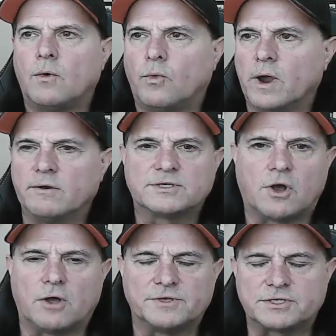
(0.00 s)
Where is
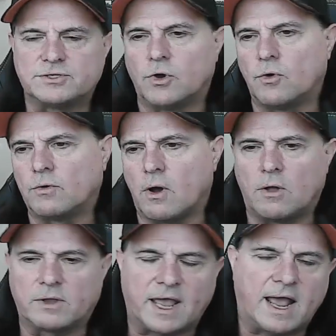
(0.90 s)
all this
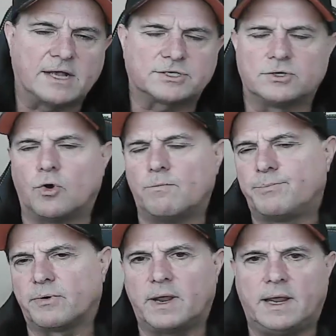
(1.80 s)
all gas, no
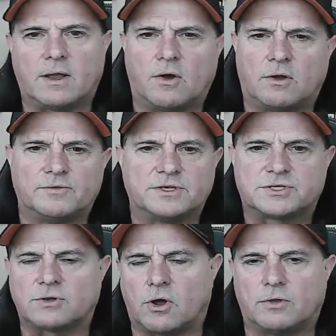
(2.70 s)
break, all
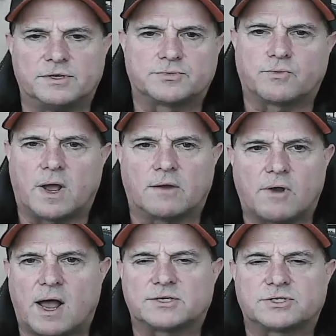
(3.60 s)
this
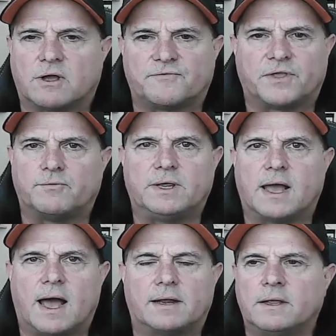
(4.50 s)
rah-rah stuff that we
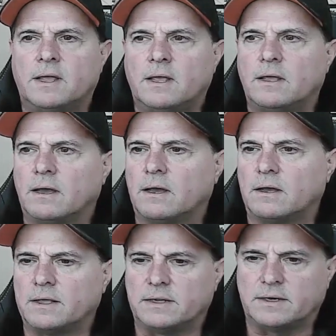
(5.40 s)
got
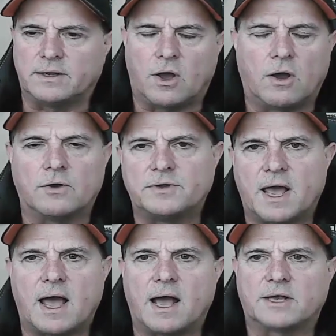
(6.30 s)
in Hard
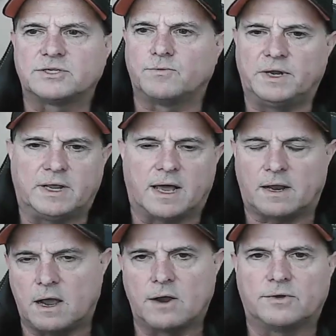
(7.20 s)
Knocks and when he got
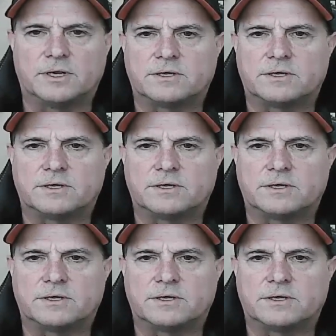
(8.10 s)
hired?